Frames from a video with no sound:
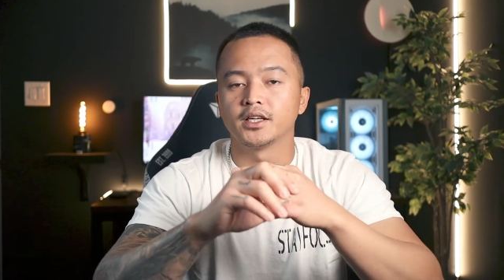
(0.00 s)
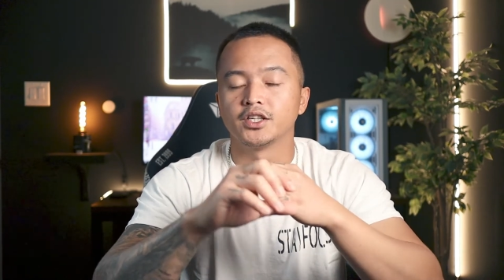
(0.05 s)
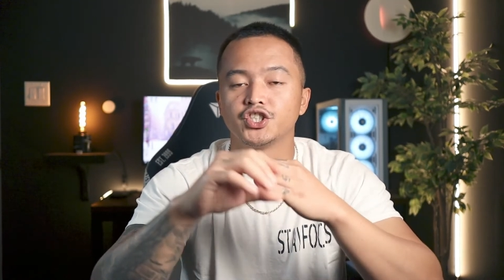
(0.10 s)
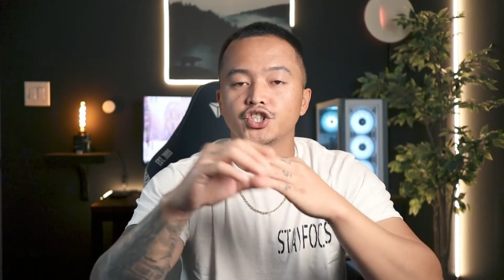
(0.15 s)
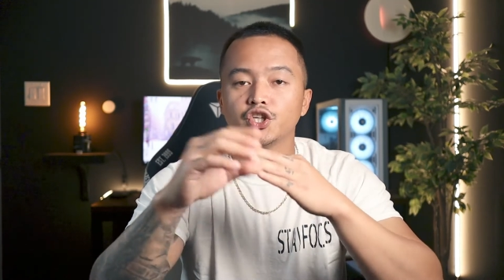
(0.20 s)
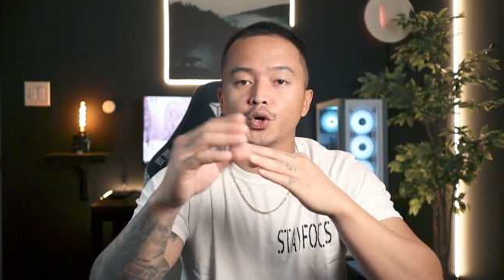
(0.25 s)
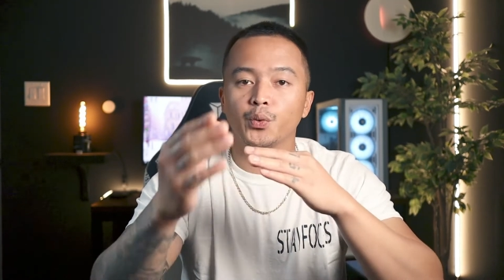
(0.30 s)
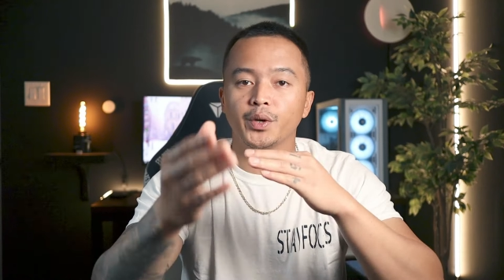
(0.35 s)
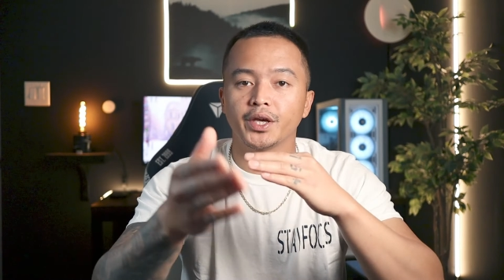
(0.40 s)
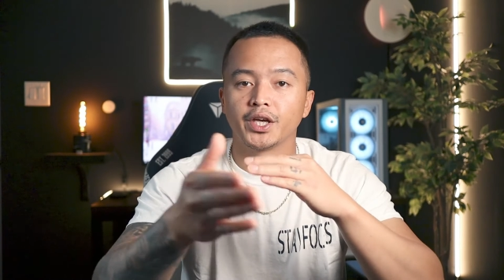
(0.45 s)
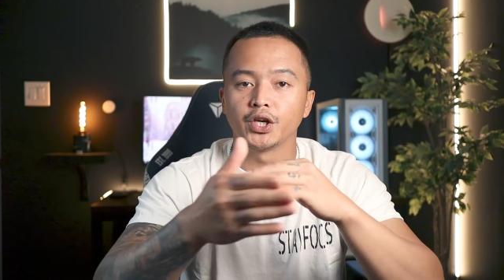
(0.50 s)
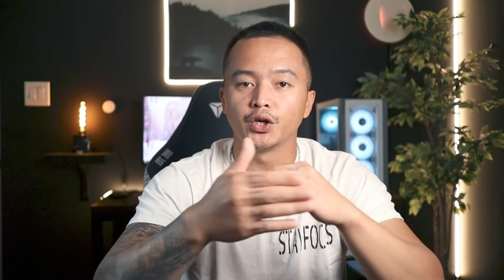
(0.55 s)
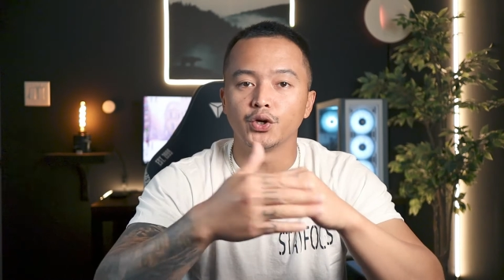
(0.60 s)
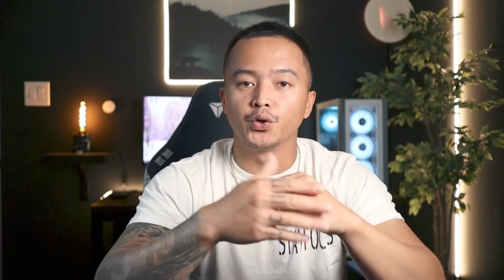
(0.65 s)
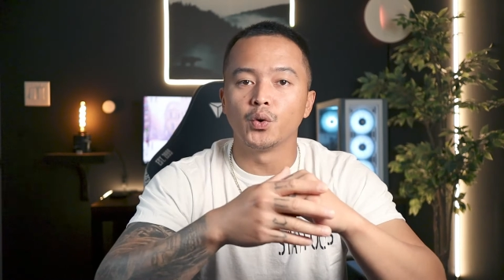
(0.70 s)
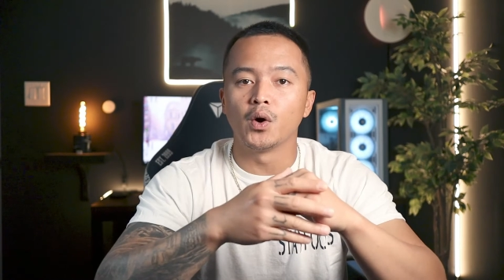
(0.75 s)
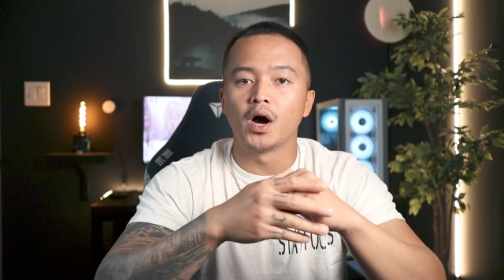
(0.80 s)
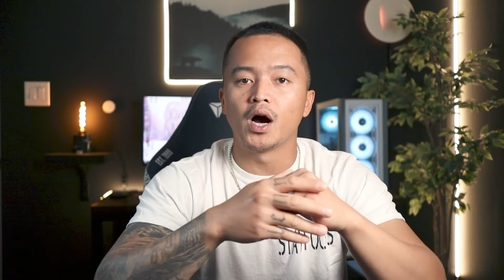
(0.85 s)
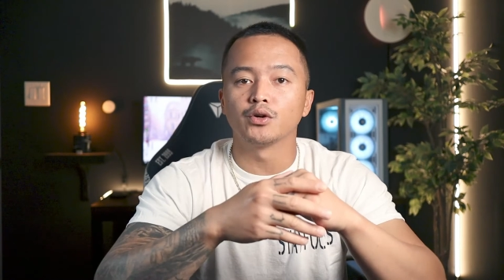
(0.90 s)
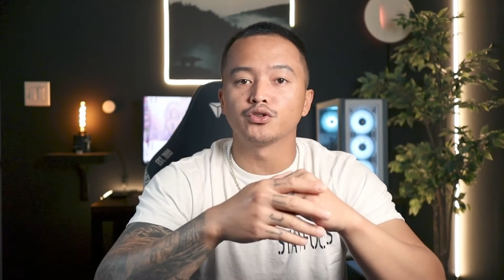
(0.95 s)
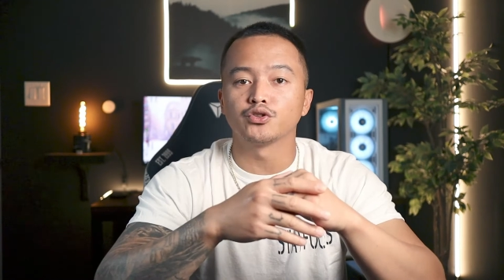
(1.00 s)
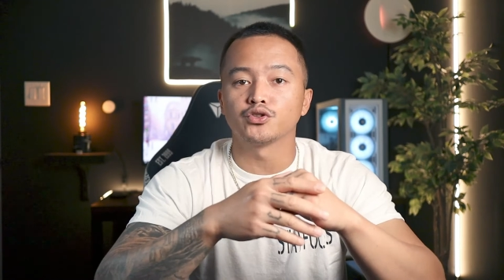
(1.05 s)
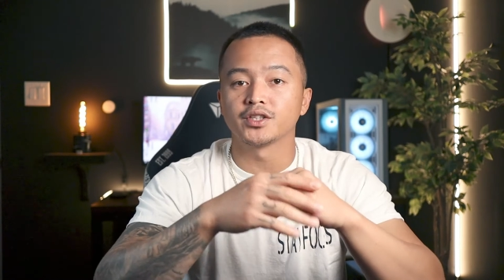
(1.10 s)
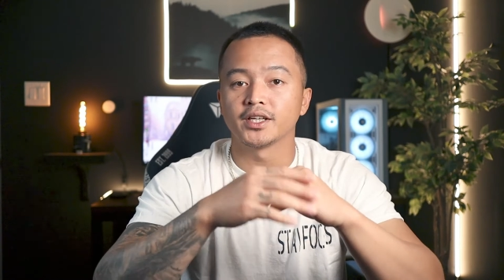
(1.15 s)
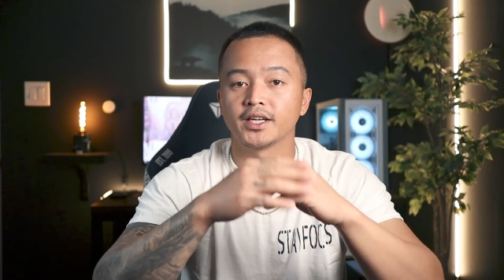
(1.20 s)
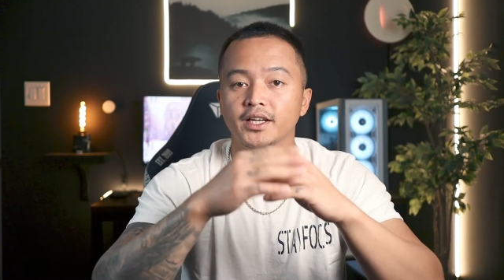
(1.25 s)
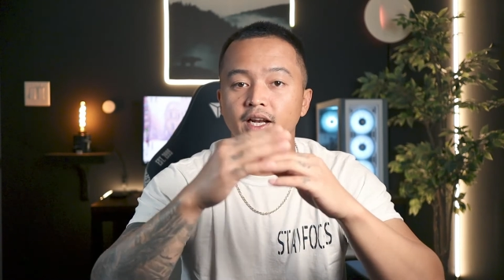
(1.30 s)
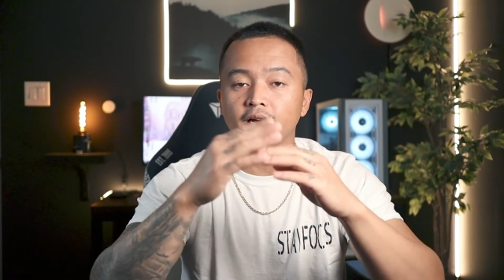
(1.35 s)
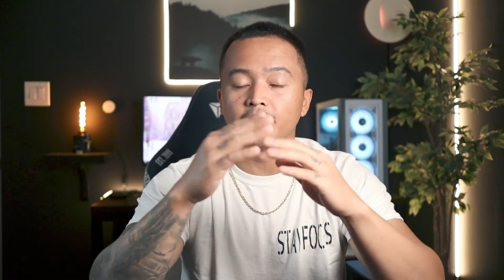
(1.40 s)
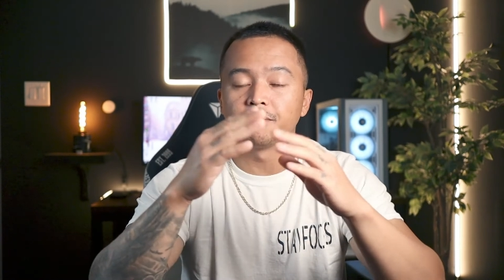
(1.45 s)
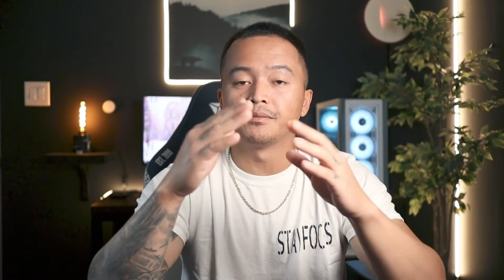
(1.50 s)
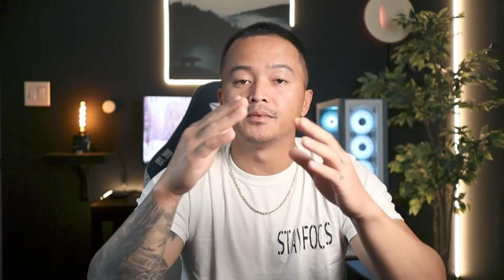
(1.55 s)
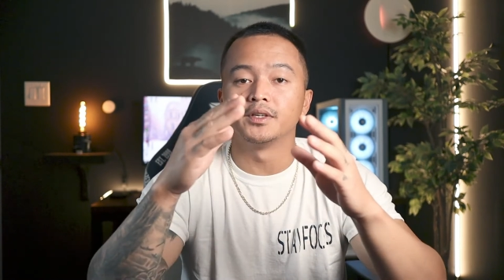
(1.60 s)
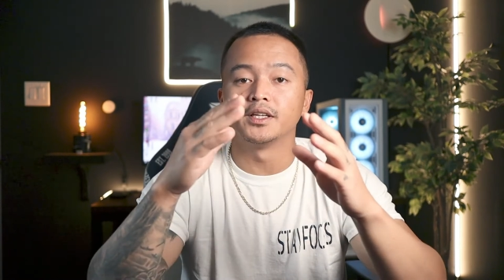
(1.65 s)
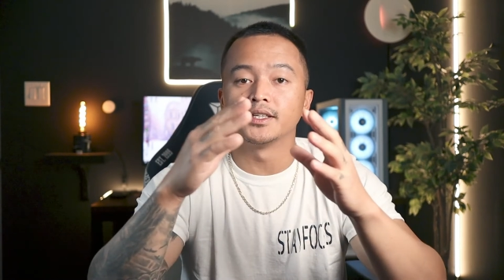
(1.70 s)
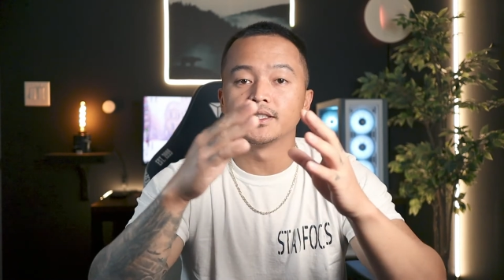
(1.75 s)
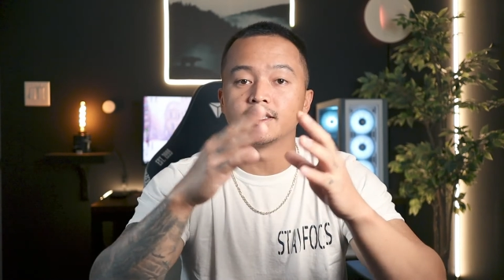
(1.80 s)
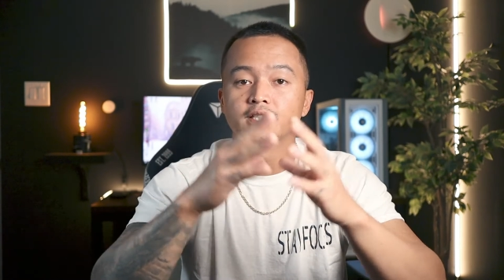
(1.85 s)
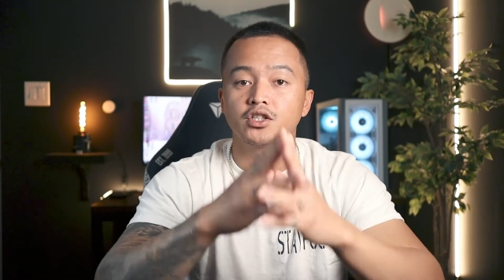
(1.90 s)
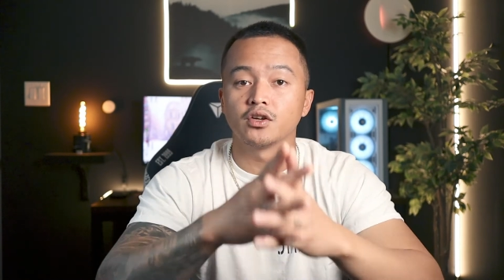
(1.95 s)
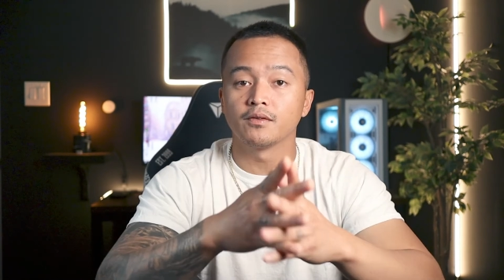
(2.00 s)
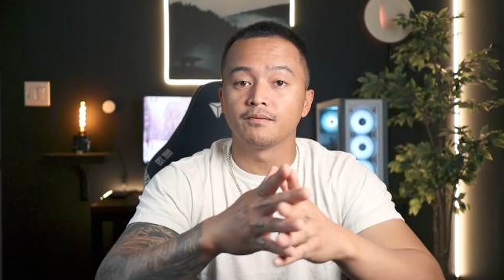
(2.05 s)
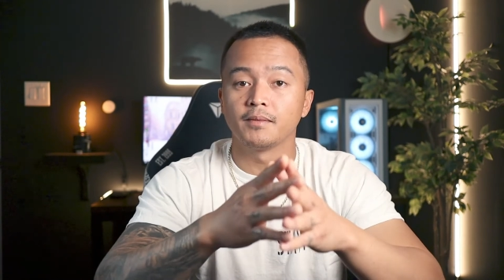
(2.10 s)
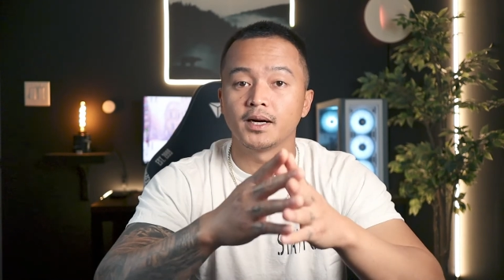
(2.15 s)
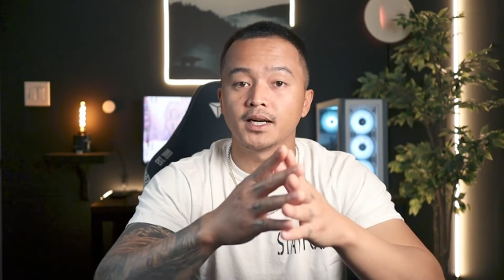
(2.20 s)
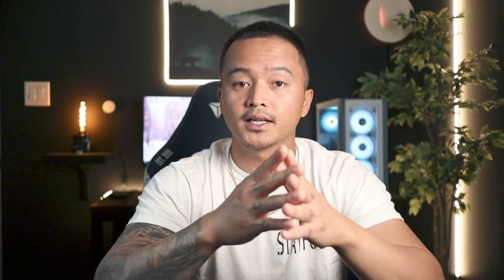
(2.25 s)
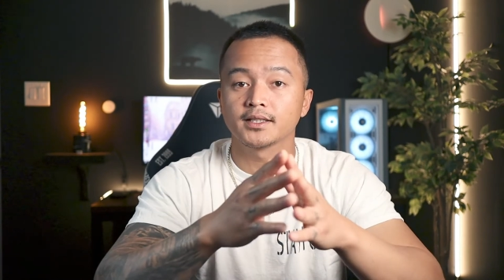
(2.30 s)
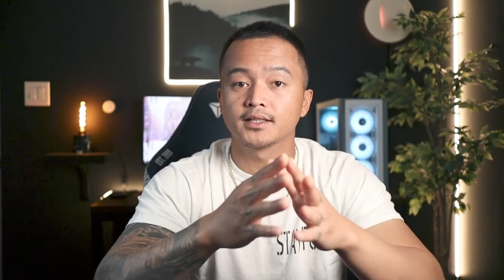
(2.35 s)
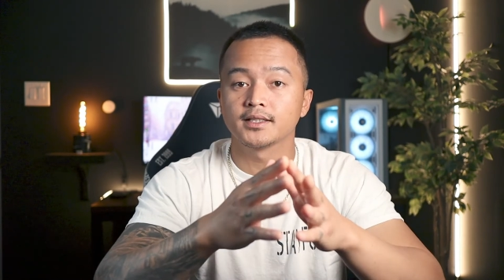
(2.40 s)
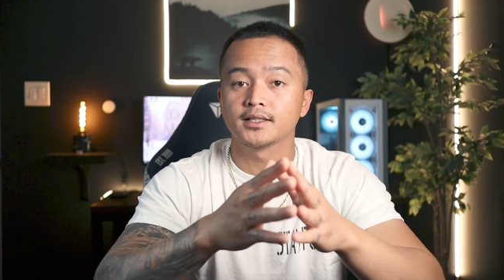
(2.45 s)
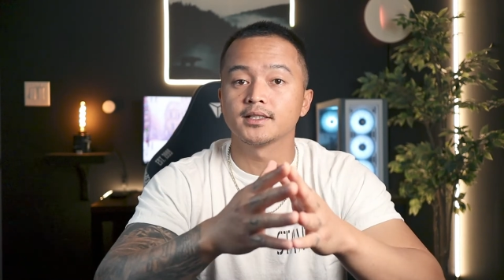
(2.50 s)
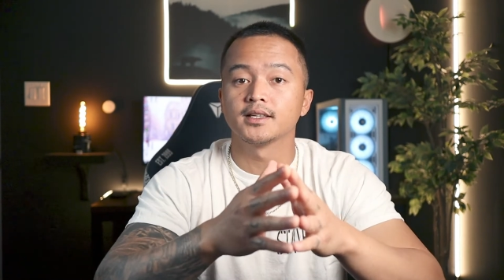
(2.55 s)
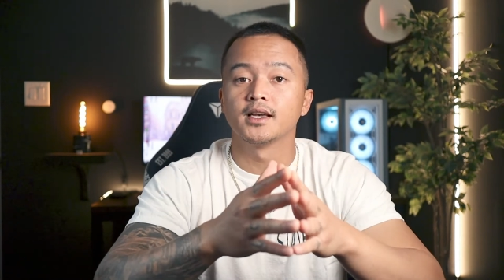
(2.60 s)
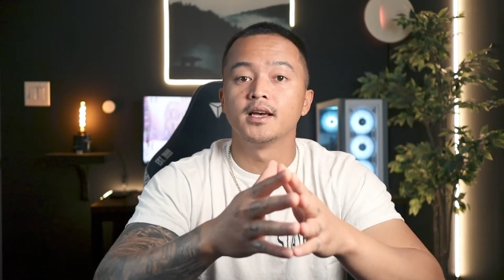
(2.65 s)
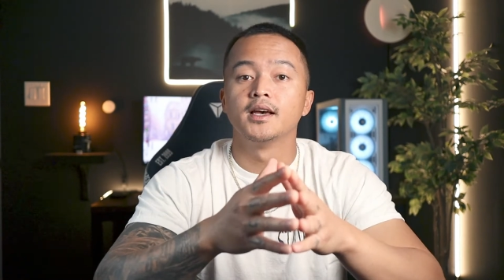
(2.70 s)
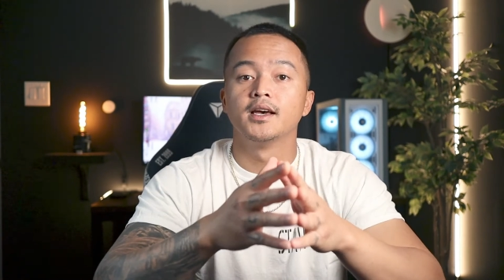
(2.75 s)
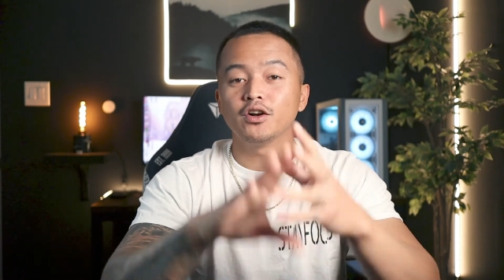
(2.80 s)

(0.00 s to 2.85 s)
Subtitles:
showing you how to set it up this softbox.